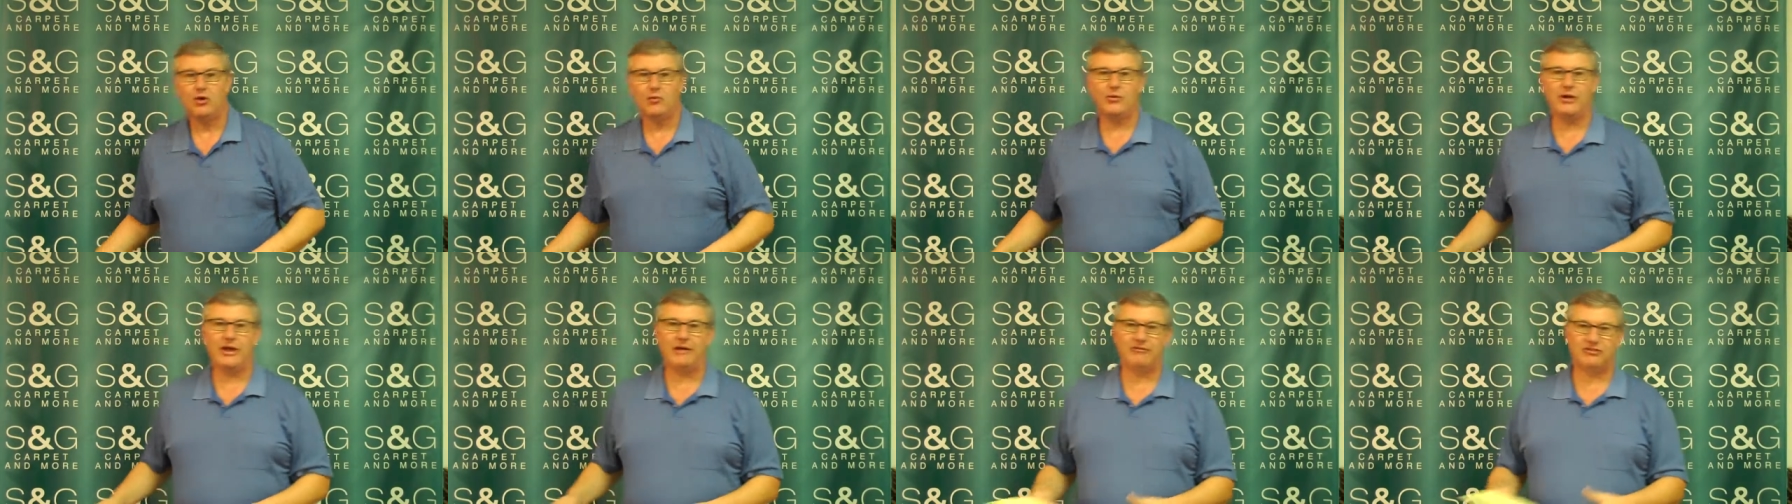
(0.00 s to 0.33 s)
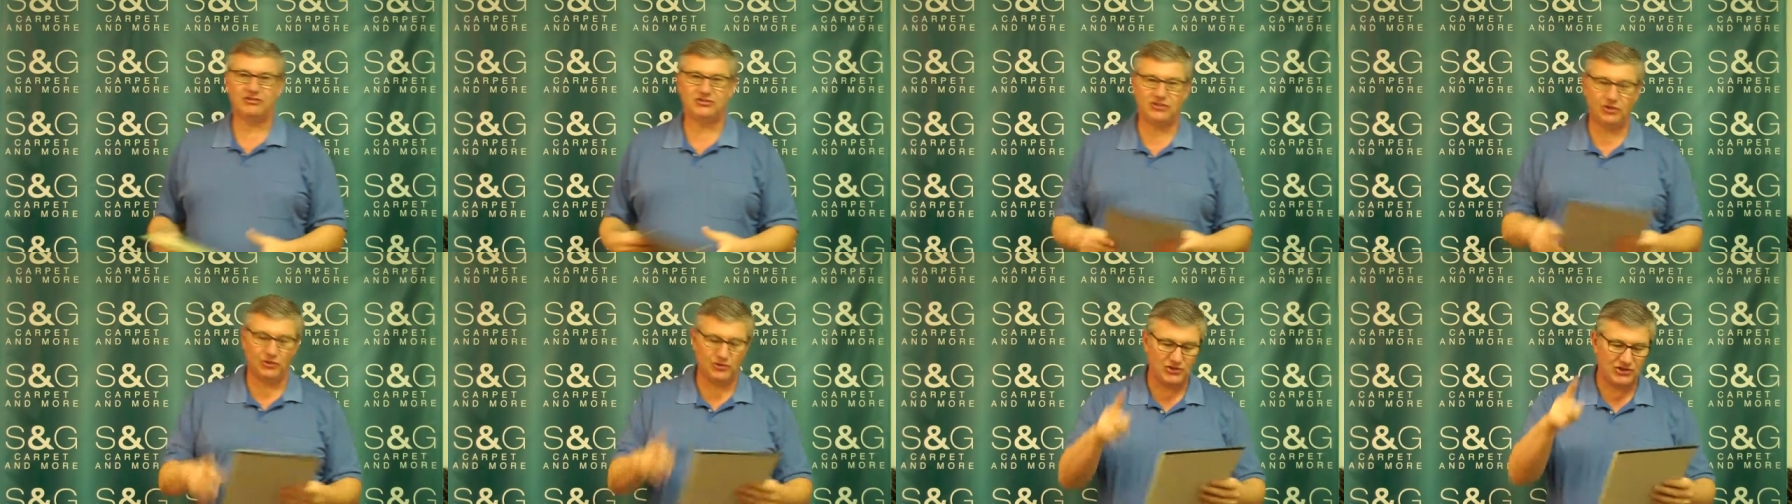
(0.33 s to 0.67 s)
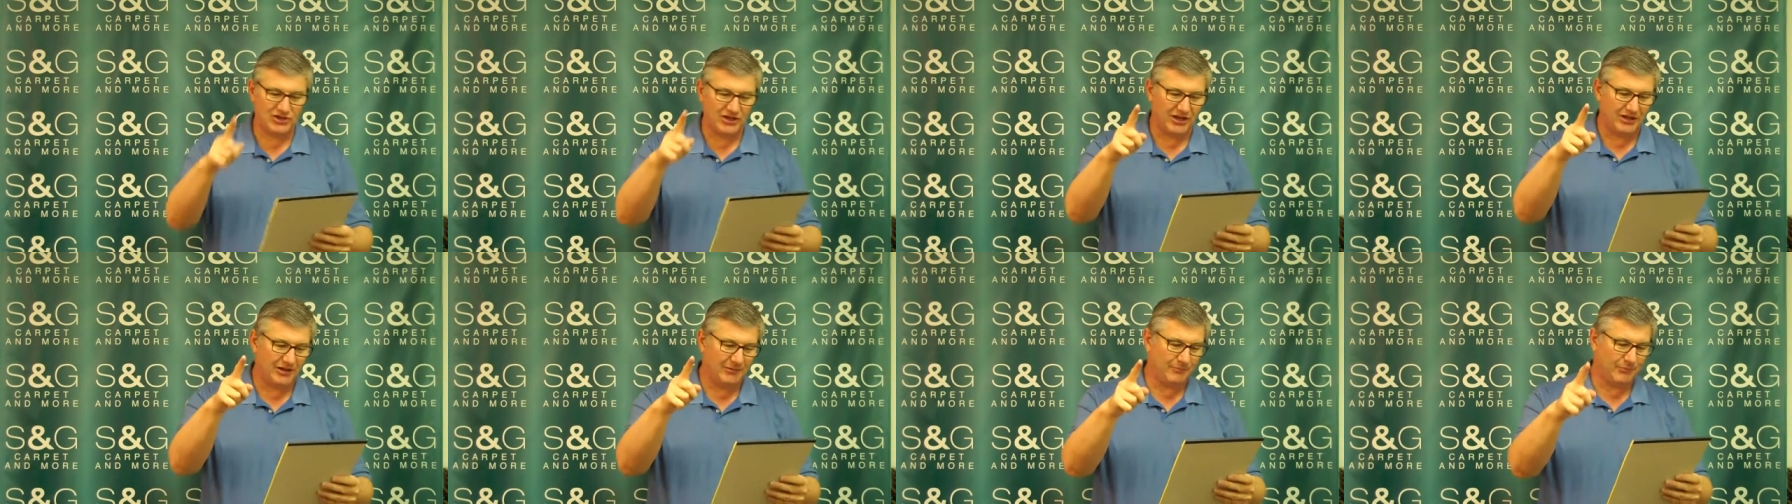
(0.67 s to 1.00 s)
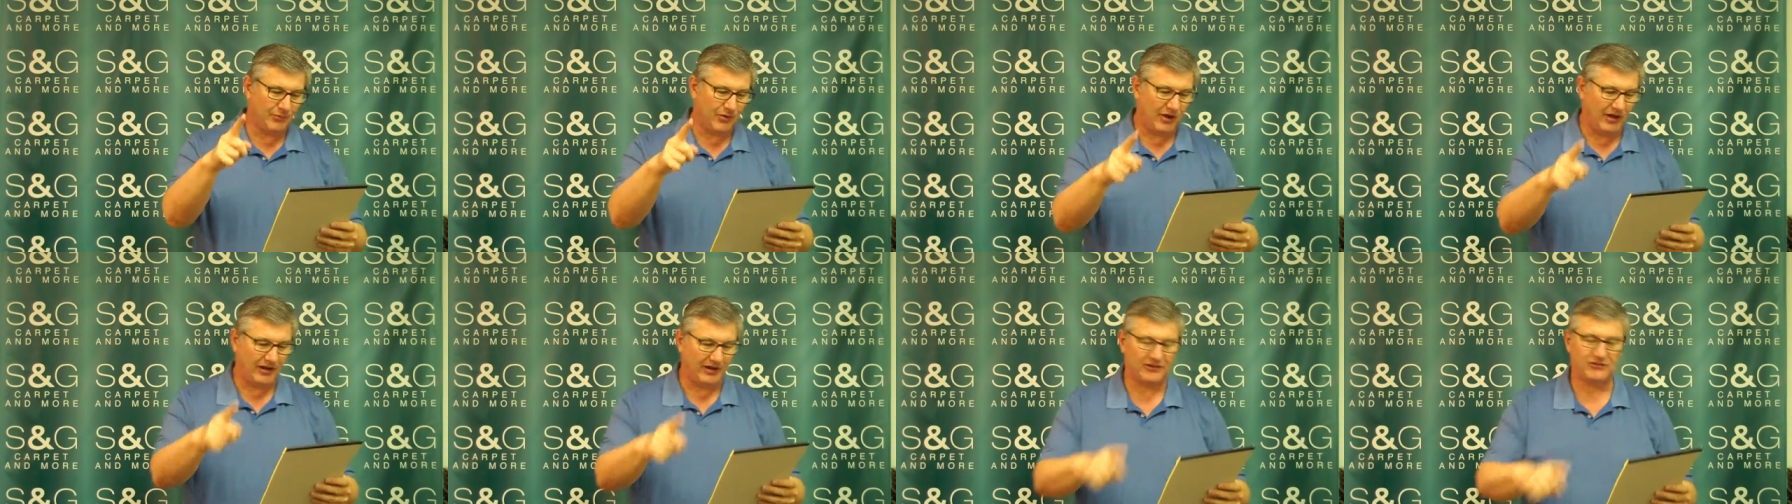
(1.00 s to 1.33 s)
We have associated
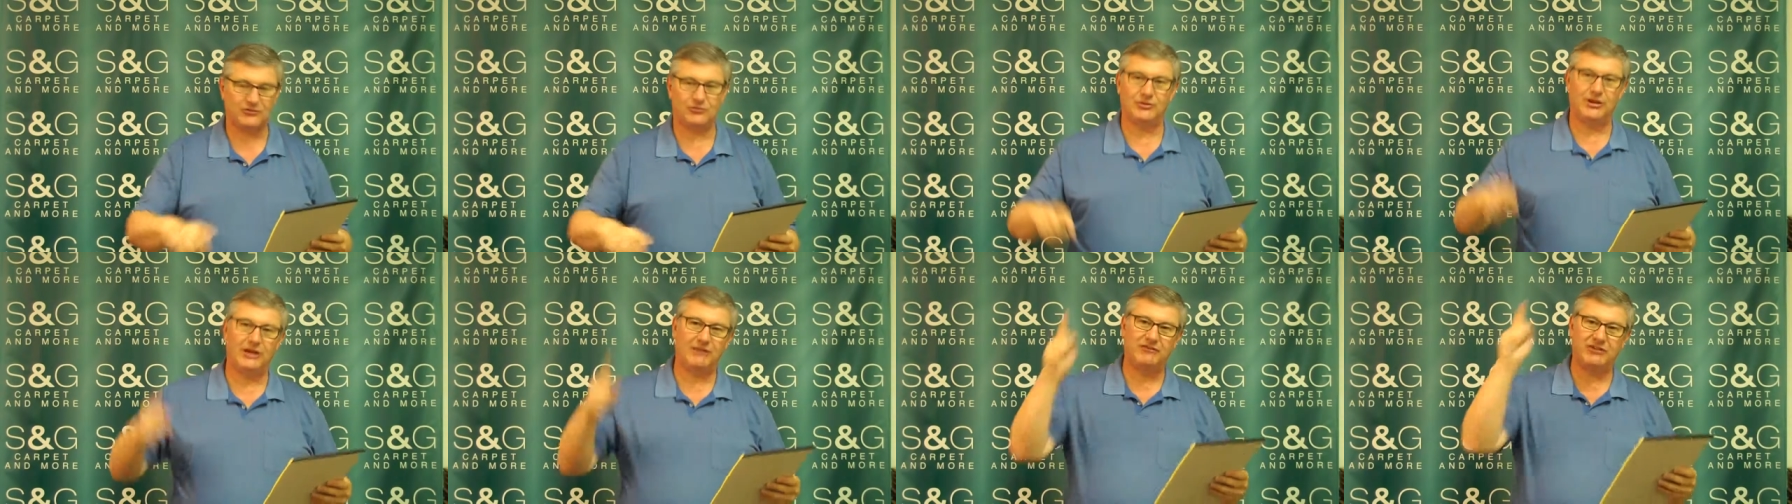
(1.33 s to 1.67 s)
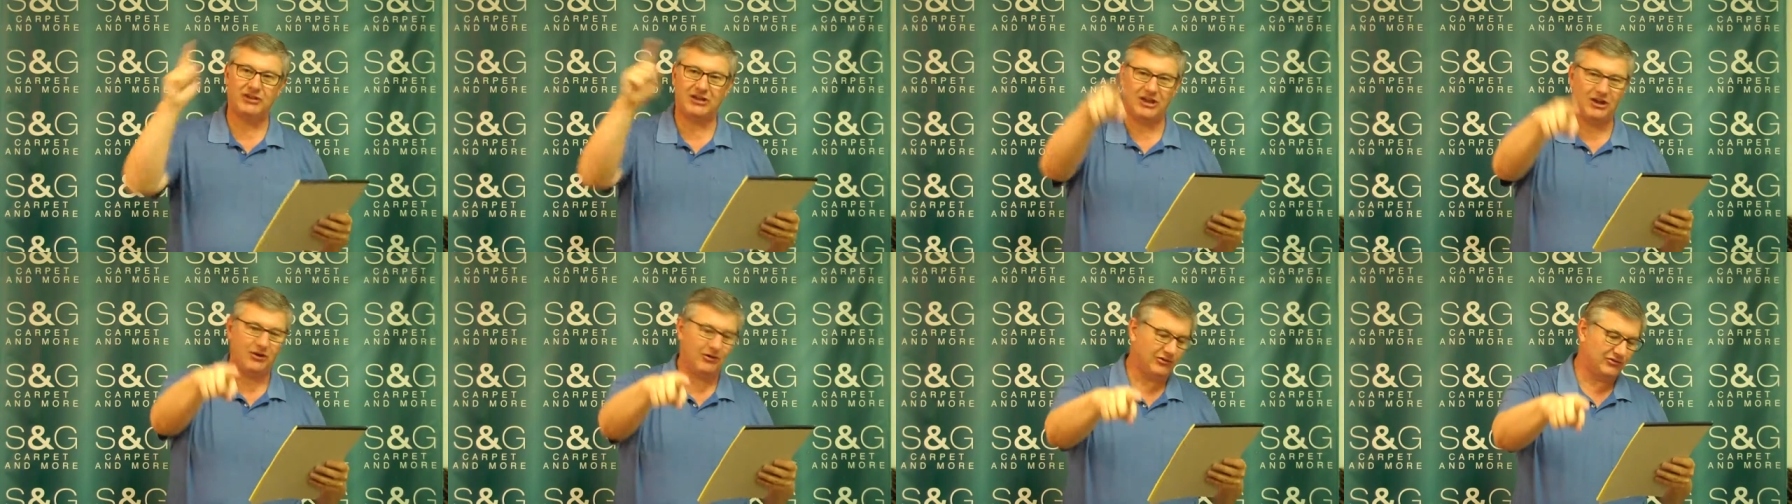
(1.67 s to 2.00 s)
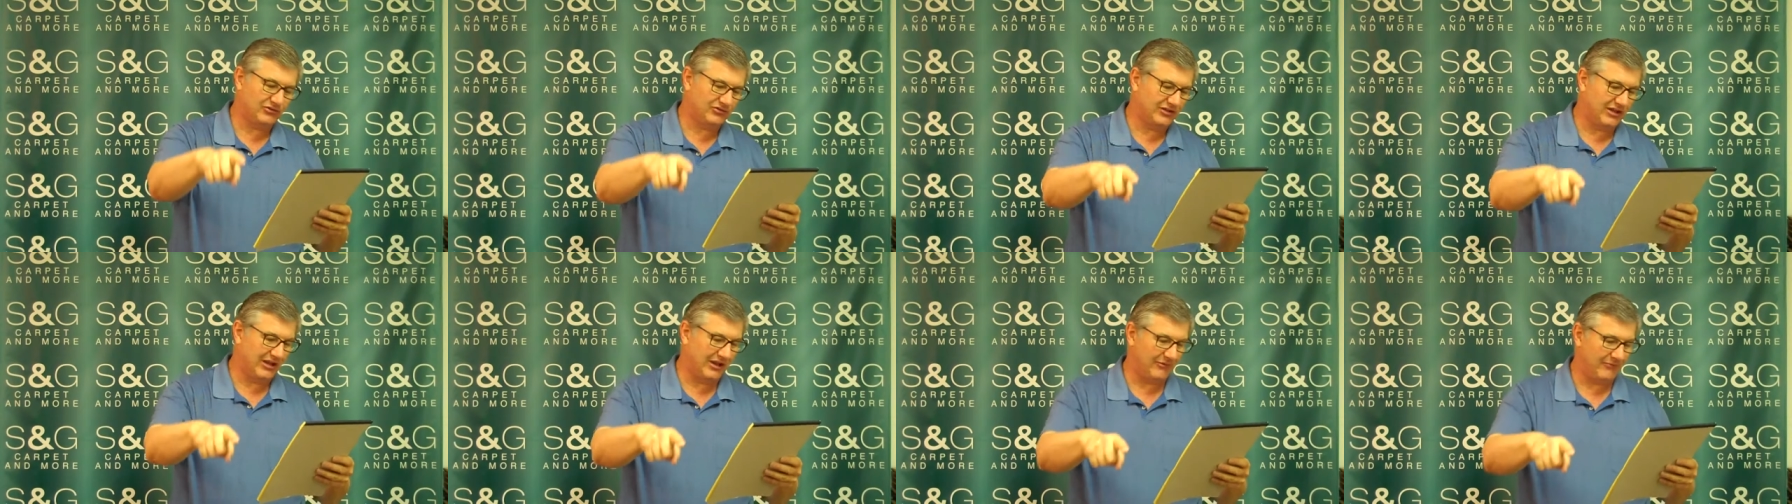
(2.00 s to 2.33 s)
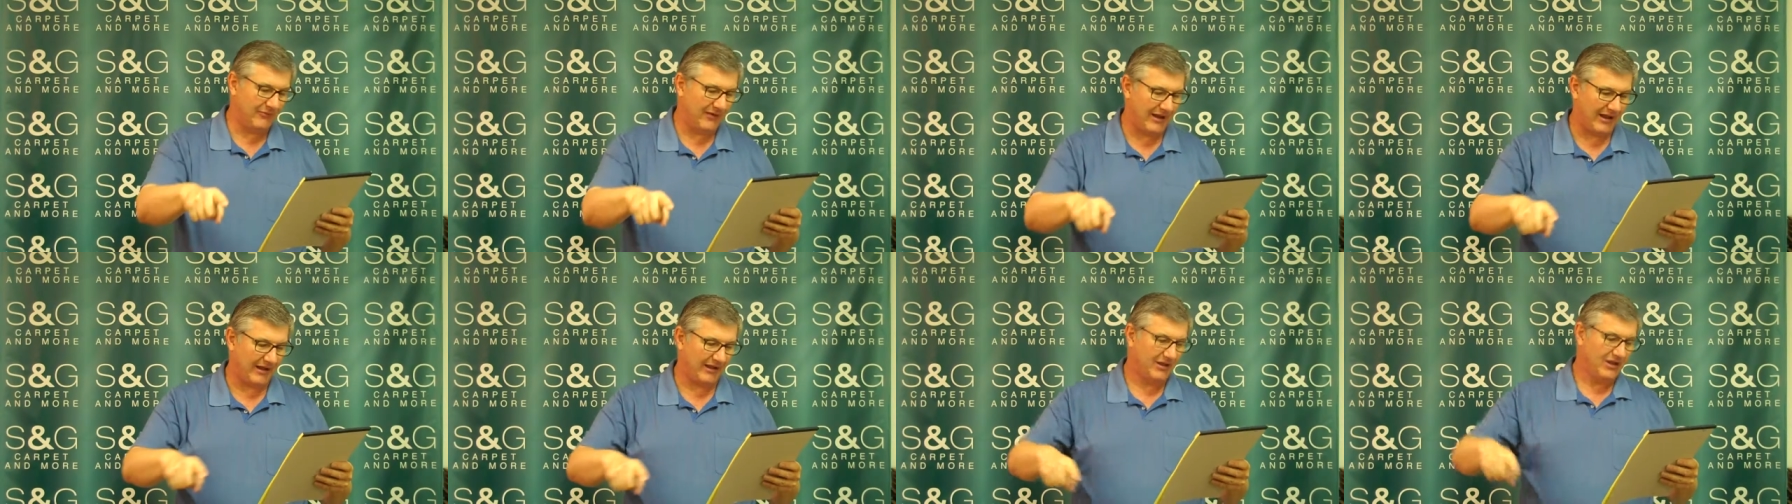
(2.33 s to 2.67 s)
products. We have the Kerastan
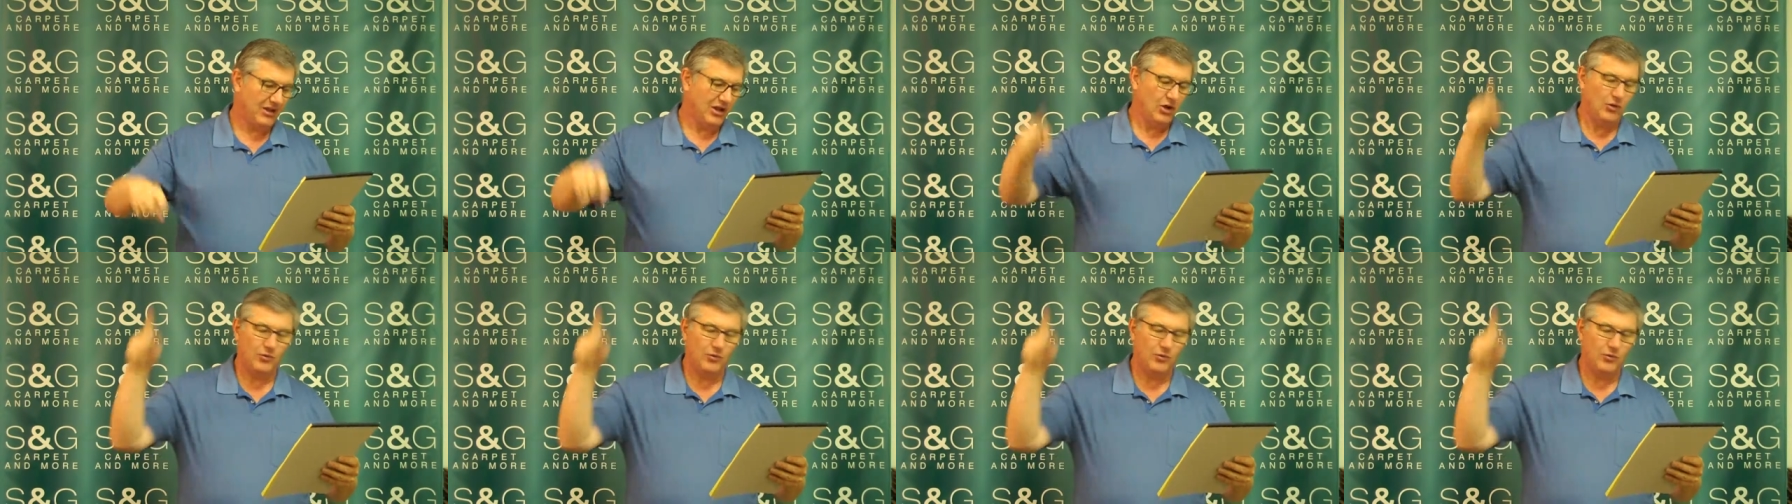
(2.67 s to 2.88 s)
rack.